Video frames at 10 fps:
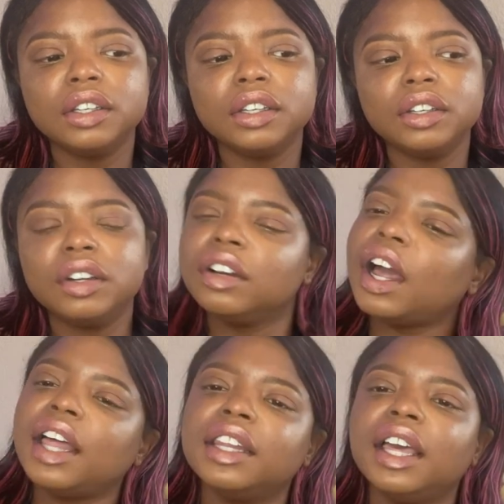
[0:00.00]
you're
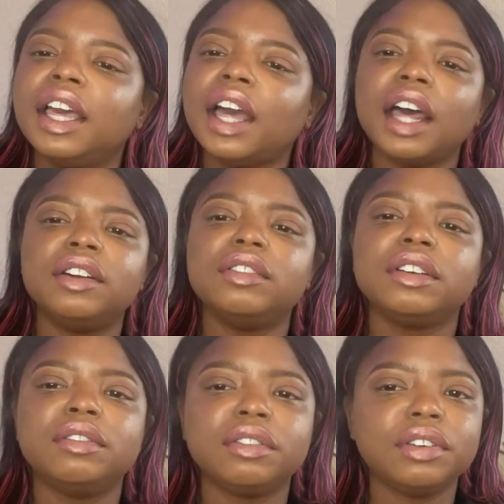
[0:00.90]
not there, I don't
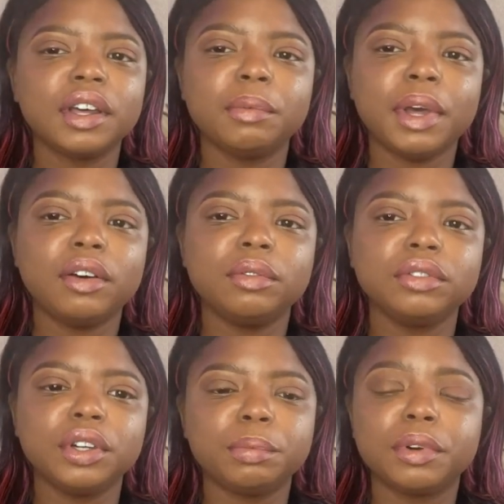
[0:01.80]
give a fuck about
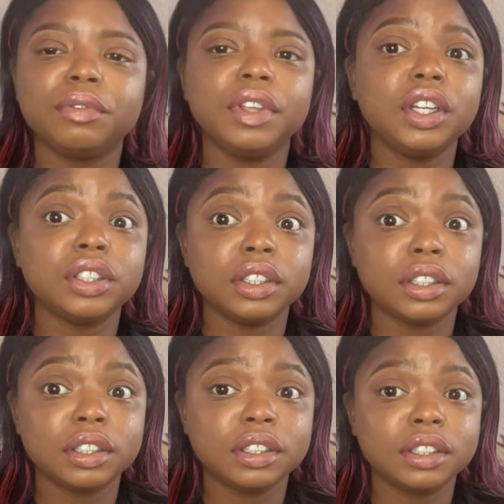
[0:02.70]
your
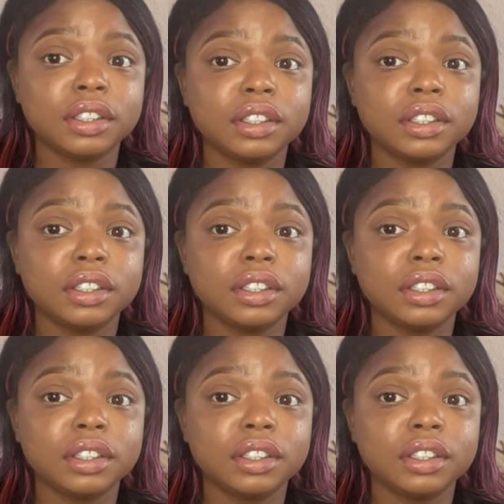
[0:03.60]
provisions.